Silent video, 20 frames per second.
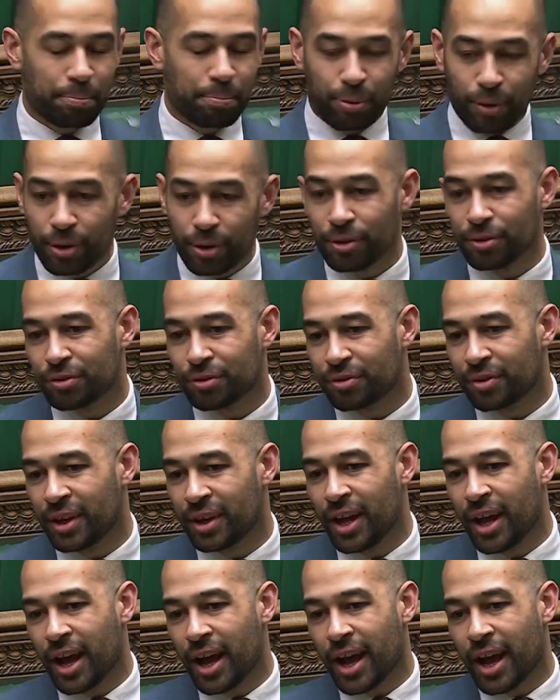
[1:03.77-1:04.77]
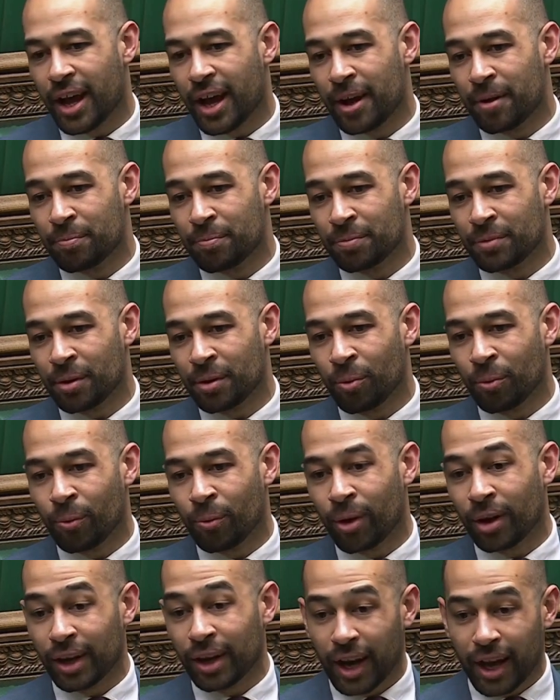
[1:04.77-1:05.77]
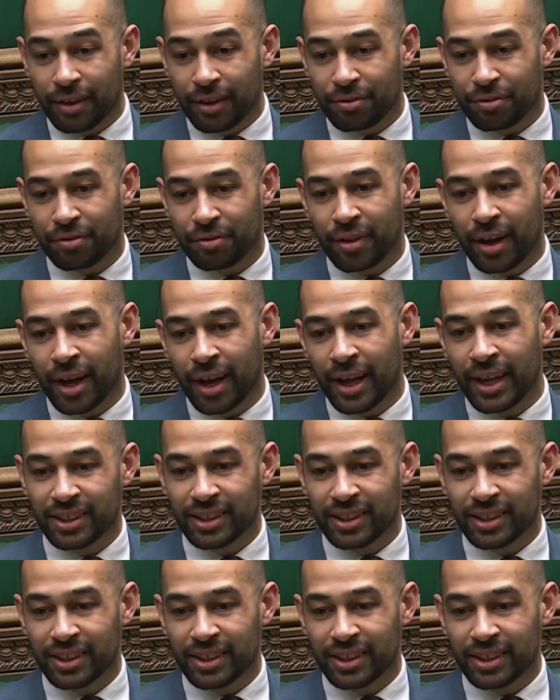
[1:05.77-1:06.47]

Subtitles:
improve what life